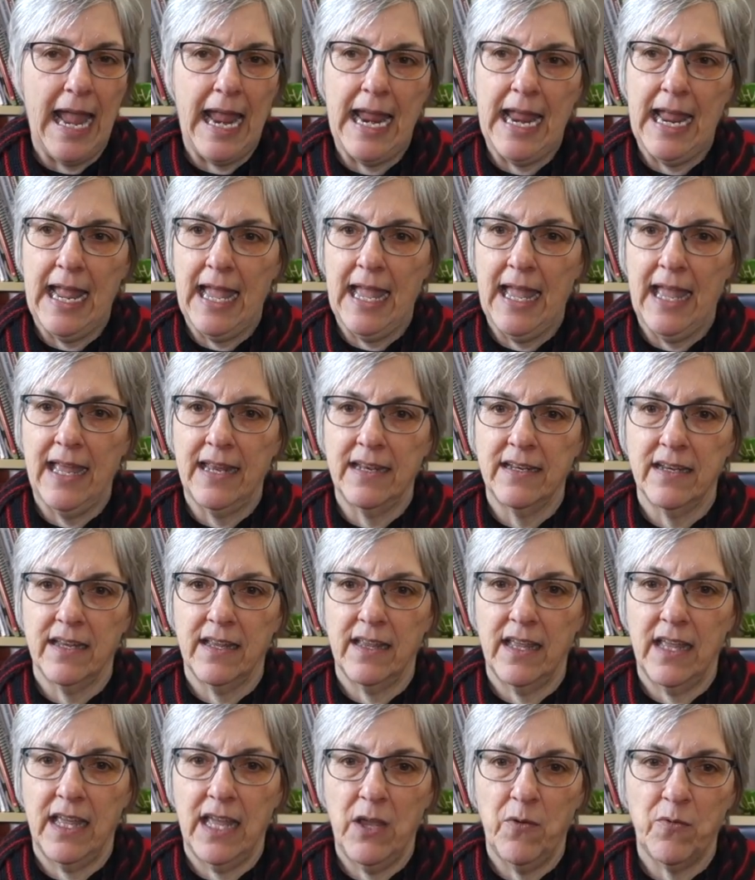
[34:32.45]
and
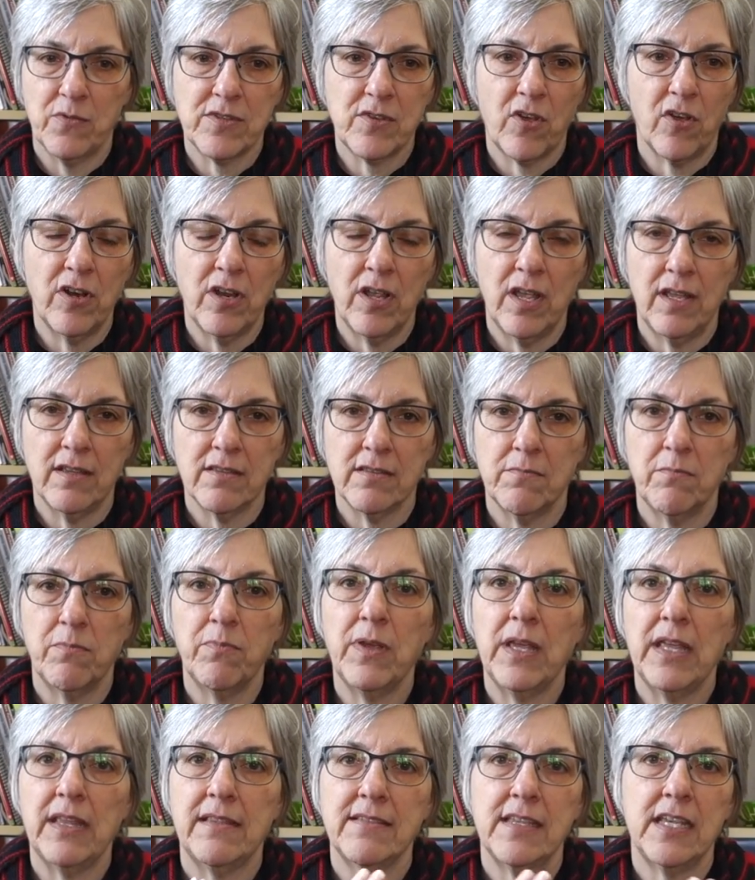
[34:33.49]

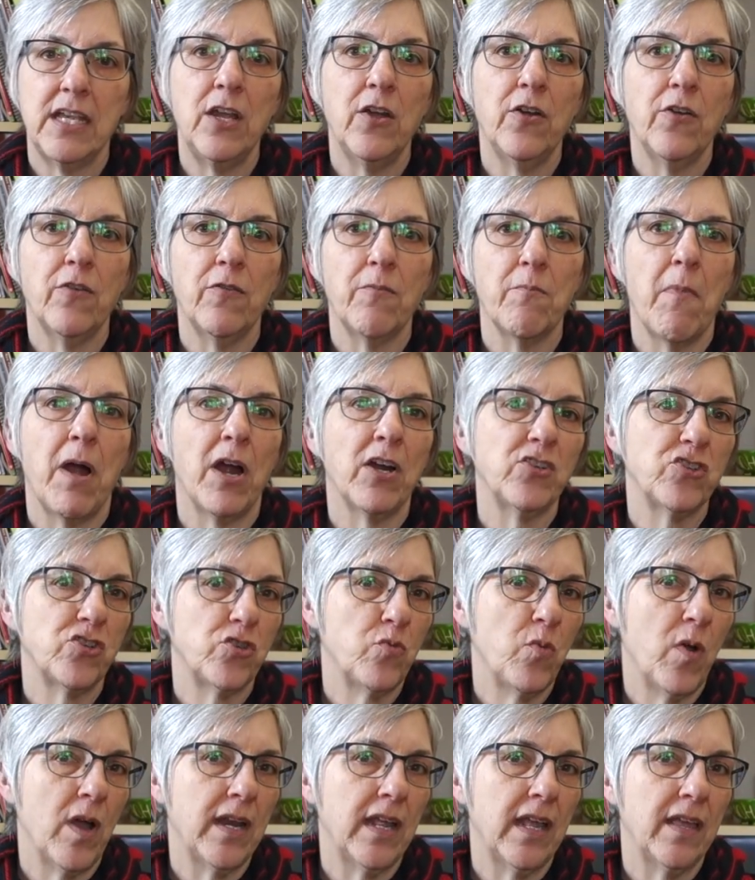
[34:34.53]
it's here March
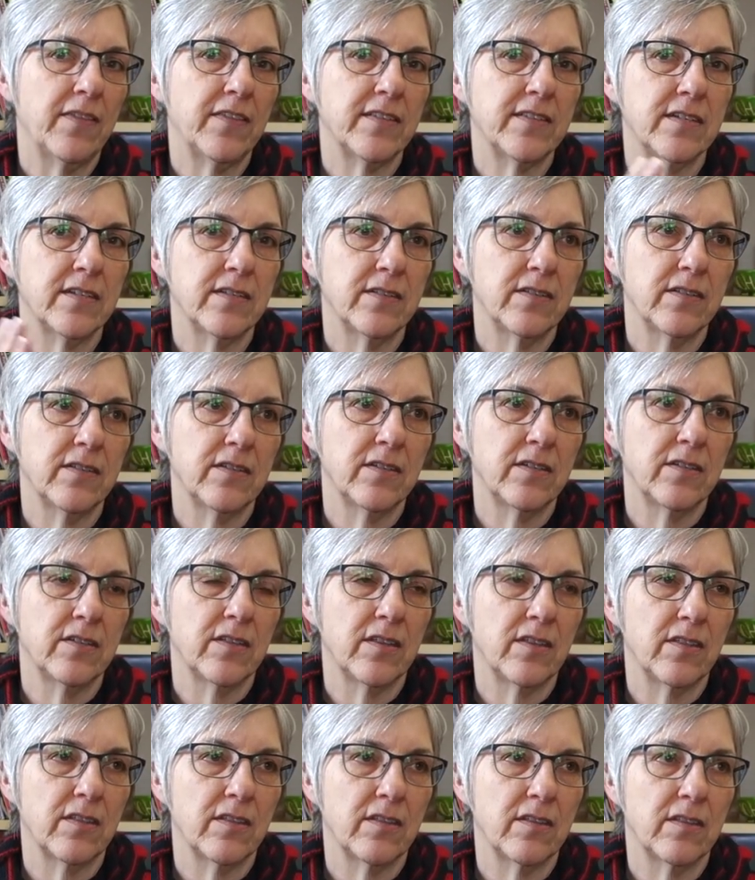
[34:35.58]
20th
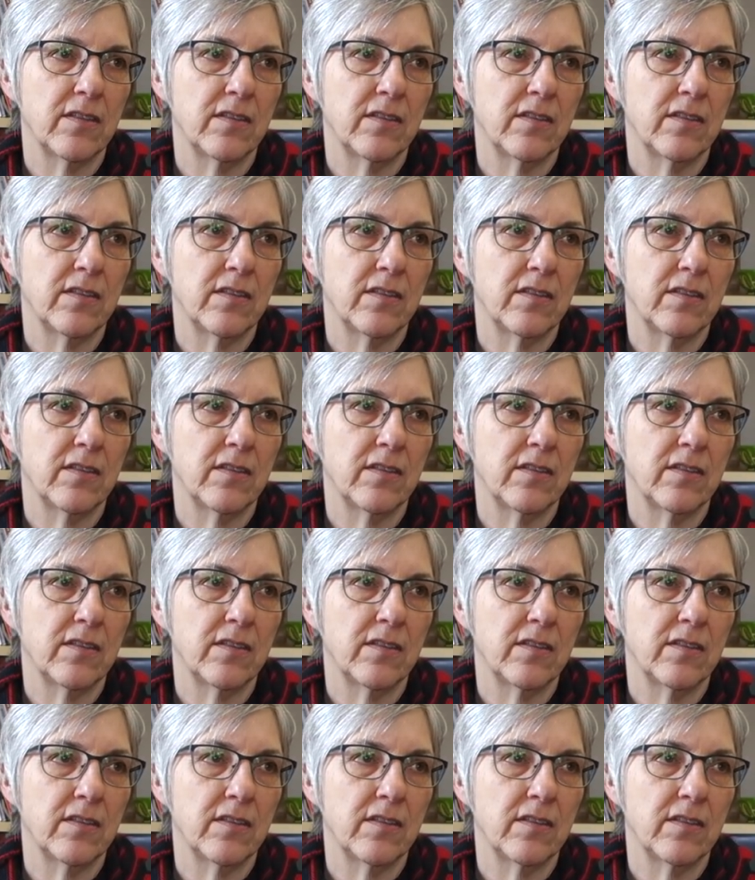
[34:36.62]
to